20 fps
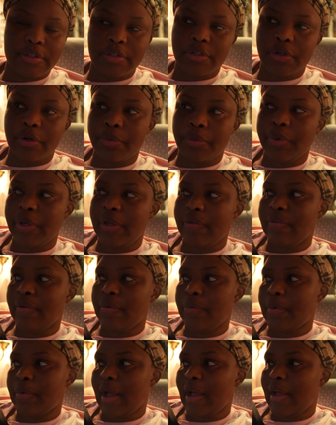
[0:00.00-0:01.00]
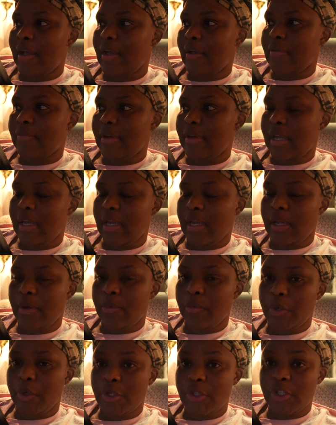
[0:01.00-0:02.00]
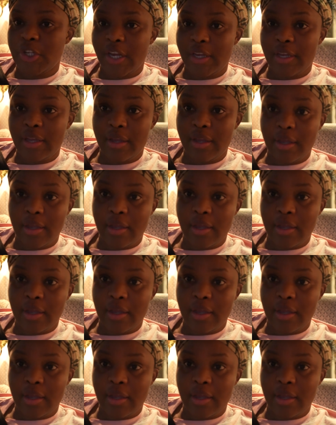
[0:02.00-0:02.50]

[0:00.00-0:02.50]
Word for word: so we've arrived and we're checking